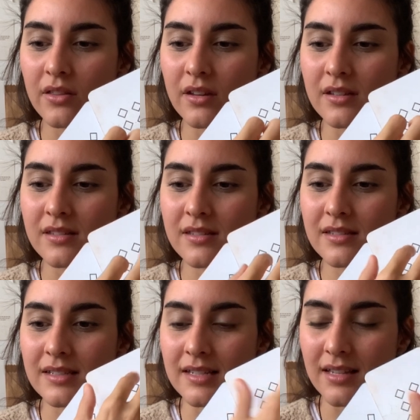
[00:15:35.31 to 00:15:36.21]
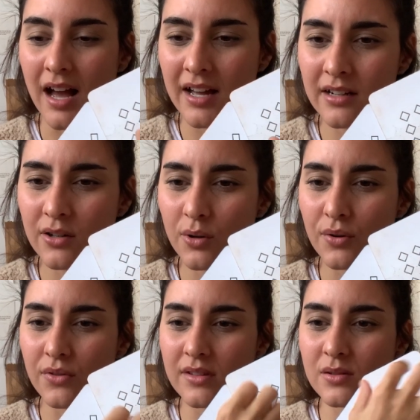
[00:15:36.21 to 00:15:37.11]
this desire
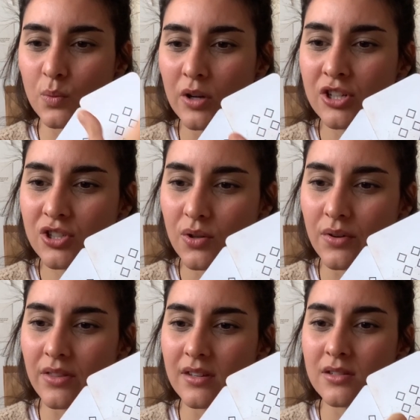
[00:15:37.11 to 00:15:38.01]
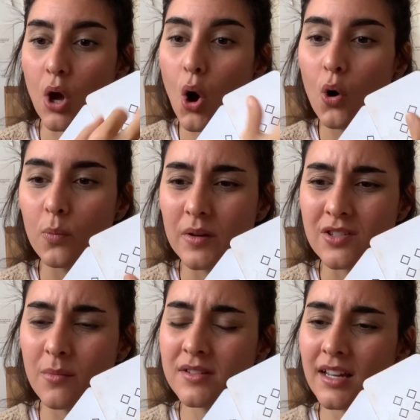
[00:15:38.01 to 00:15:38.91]
or this wish or this hope. It's
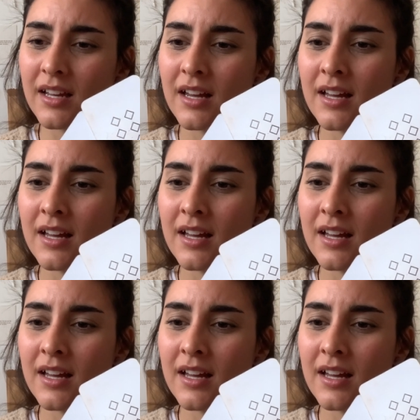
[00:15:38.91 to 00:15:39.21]
almost like